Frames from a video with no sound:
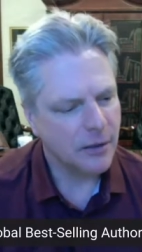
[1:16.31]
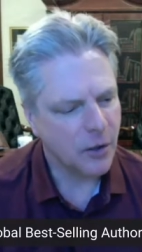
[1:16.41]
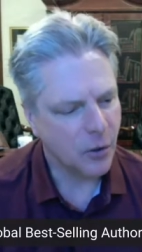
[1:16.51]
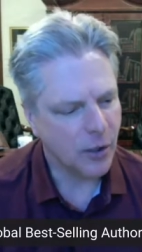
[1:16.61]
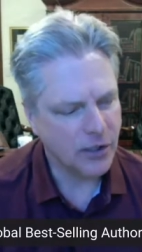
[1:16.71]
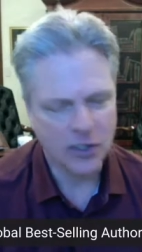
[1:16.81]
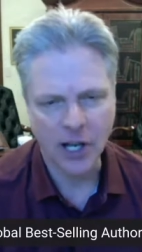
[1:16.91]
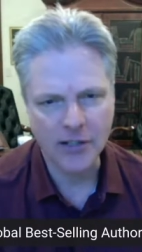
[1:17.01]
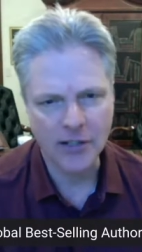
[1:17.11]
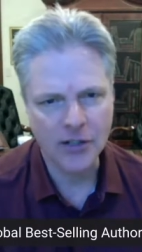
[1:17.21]
who had just
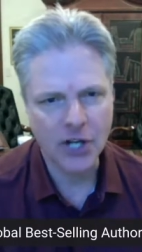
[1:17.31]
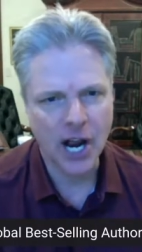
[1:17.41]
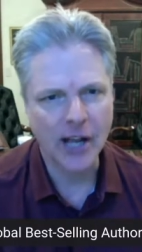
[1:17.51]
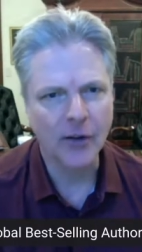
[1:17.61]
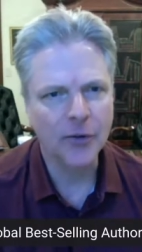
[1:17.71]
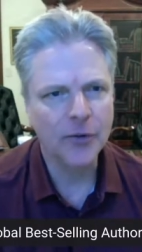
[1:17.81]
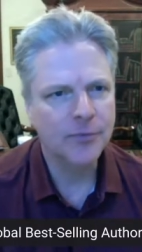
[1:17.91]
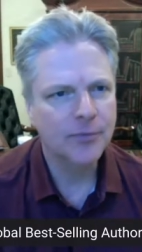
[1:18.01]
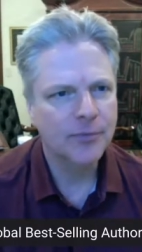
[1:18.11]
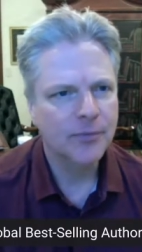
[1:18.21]
lost a child
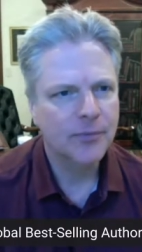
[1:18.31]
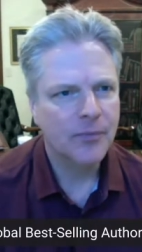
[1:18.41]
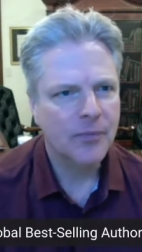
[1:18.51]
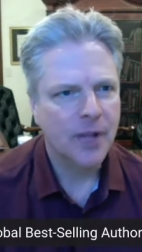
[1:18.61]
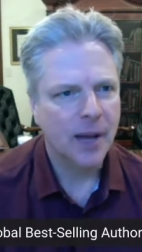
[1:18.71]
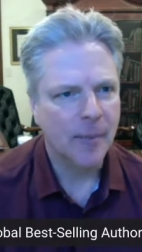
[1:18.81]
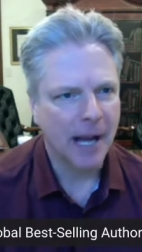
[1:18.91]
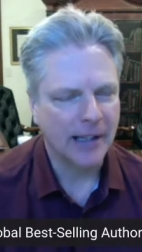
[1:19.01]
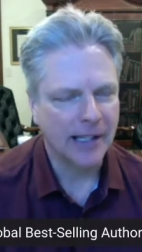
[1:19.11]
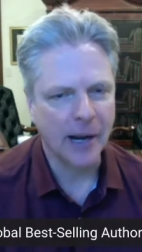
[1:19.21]
and
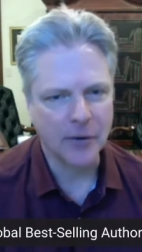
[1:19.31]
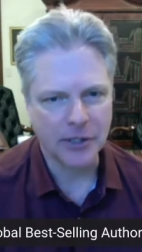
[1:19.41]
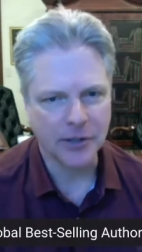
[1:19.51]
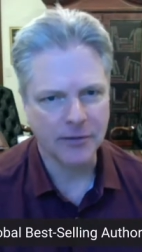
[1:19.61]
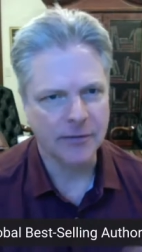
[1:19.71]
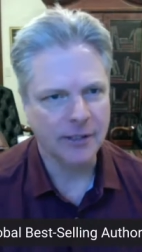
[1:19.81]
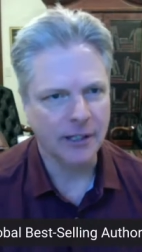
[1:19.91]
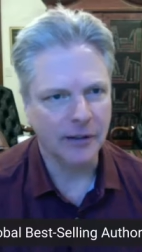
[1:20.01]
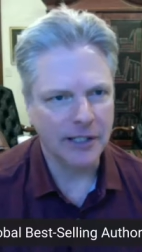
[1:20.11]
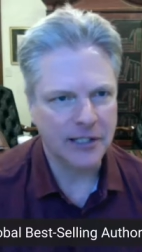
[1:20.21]
back then I was, in, you
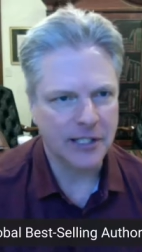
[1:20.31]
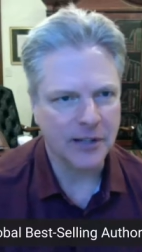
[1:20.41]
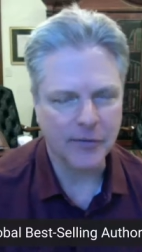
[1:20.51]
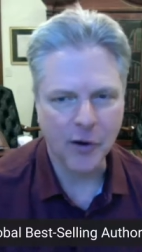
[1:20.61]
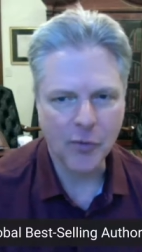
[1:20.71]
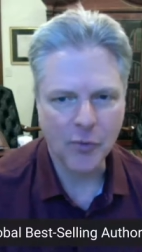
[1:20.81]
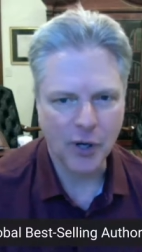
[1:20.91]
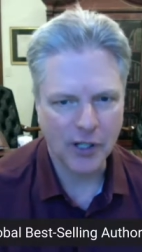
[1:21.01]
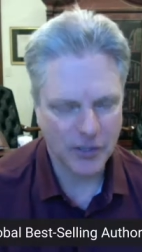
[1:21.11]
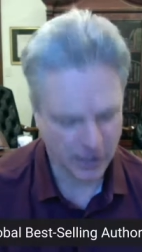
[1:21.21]
know, listing the phone
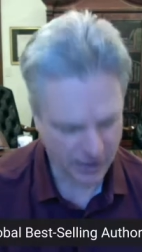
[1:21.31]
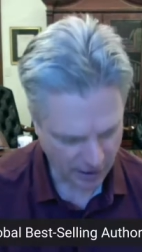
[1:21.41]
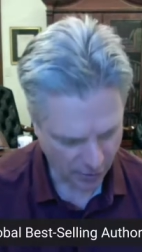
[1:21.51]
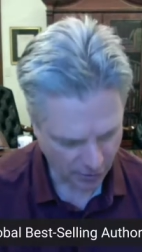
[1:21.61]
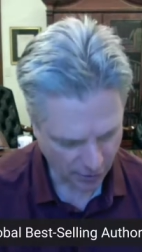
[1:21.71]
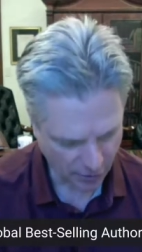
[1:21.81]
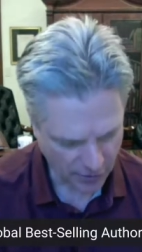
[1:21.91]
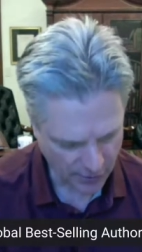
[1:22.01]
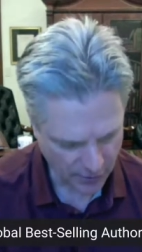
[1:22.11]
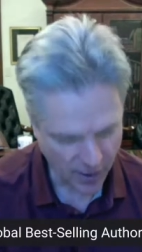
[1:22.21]
book. And she said, you wrote the
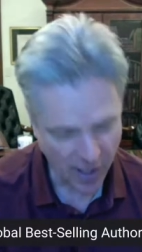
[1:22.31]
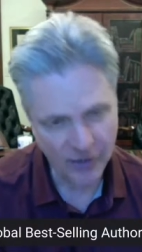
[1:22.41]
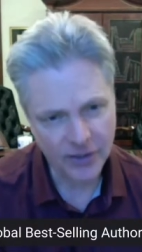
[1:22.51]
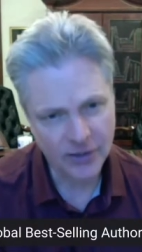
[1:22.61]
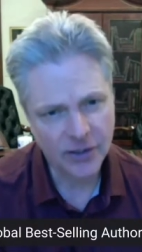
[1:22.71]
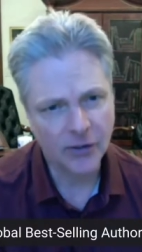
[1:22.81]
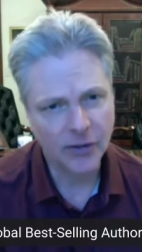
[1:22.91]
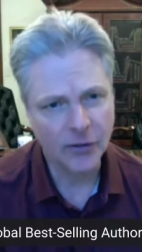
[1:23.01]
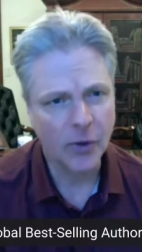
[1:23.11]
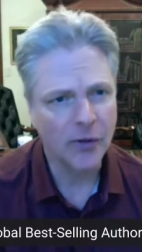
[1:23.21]
Christmas box. And she goes, I
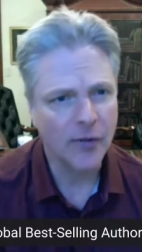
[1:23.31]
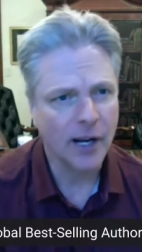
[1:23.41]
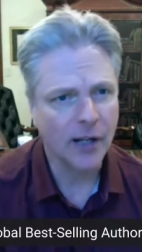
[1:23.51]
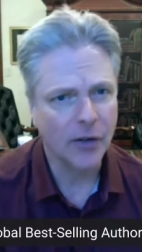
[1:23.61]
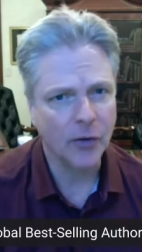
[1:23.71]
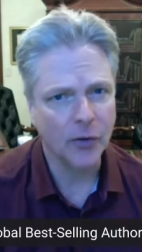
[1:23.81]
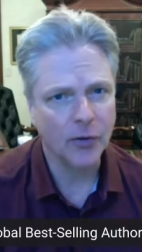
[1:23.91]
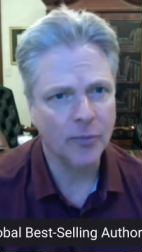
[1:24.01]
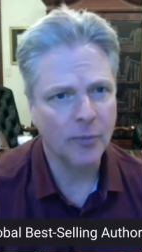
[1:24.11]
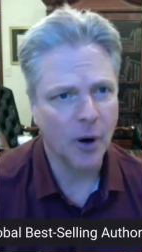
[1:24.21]
was wondering if I could
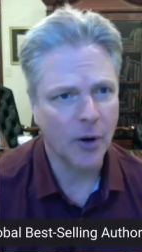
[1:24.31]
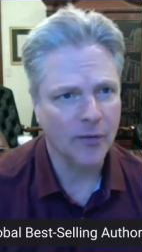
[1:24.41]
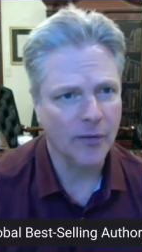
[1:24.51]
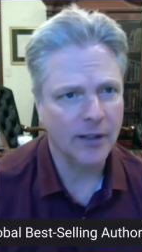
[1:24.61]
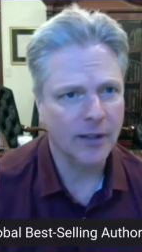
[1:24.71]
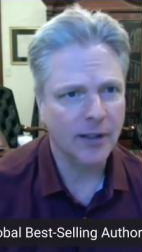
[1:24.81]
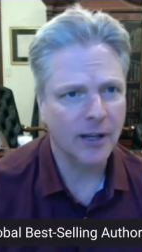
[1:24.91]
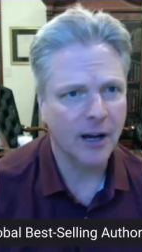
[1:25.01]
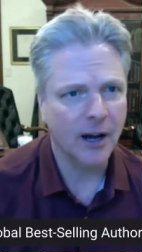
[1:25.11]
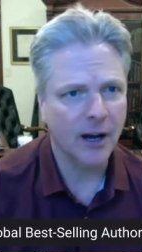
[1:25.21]
use part of it
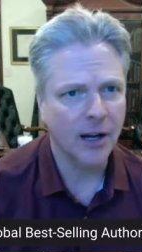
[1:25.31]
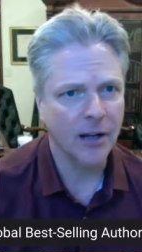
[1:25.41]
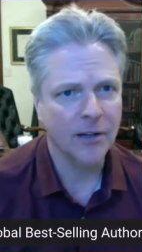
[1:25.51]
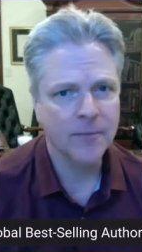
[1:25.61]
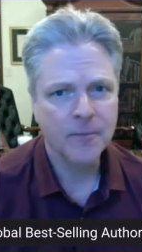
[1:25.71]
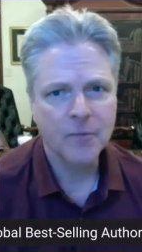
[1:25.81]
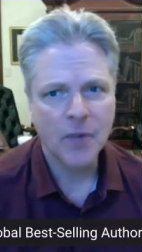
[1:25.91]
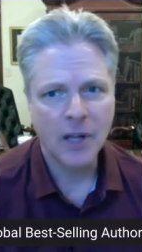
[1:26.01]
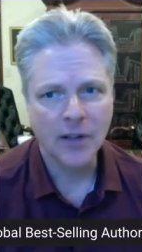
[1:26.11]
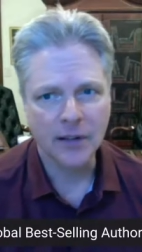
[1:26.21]
on
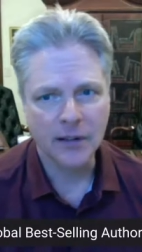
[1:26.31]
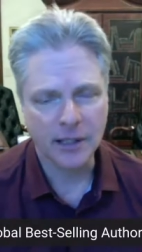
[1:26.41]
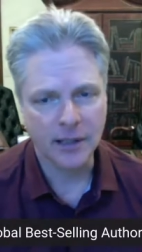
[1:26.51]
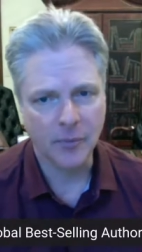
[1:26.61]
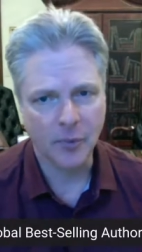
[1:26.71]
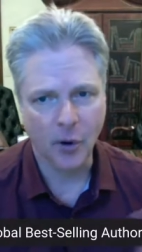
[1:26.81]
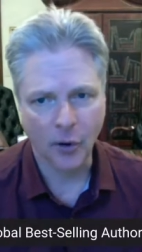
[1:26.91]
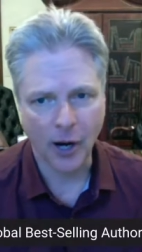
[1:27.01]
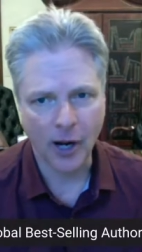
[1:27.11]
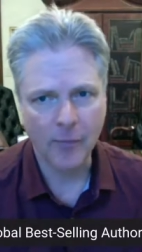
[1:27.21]
the
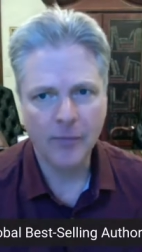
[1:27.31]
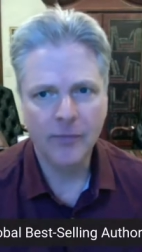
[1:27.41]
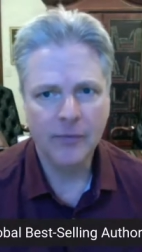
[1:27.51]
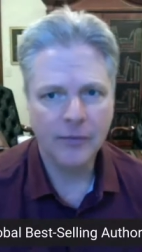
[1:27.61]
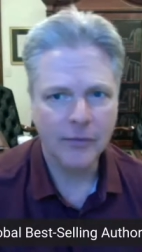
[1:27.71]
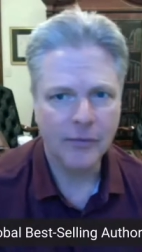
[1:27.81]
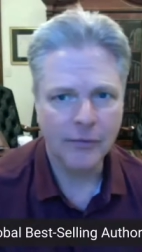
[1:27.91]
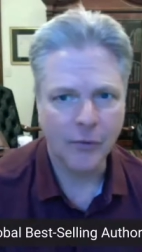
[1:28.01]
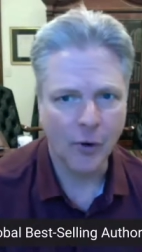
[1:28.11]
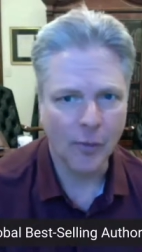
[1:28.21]
program
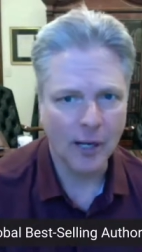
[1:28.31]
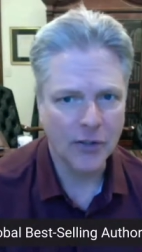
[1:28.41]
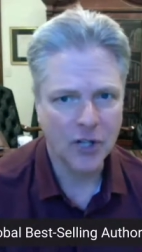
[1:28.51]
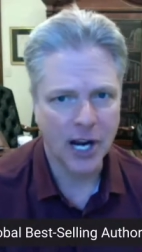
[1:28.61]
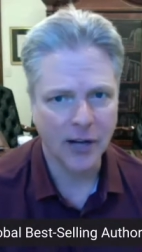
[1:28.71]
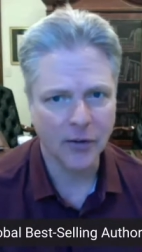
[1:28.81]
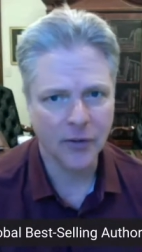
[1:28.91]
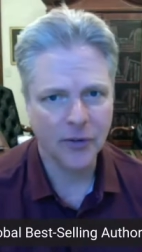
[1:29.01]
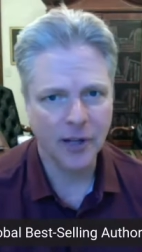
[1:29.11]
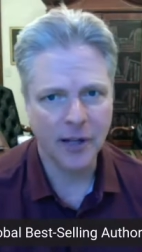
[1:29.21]
for my
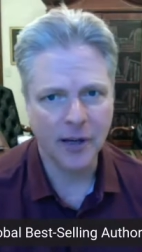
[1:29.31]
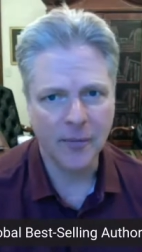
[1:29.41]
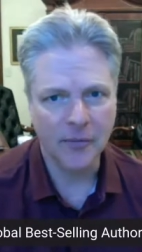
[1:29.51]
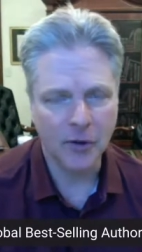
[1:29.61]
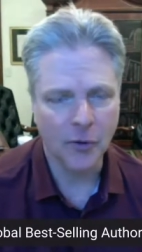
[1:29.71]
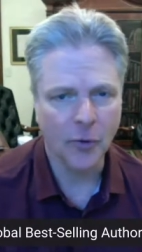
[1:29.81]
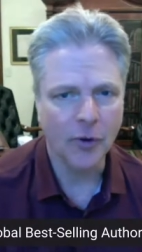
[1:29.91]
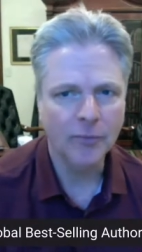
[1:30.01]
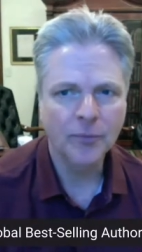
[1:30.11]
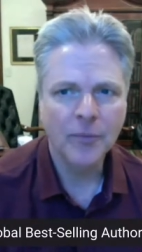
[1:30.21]
child's um, funeral.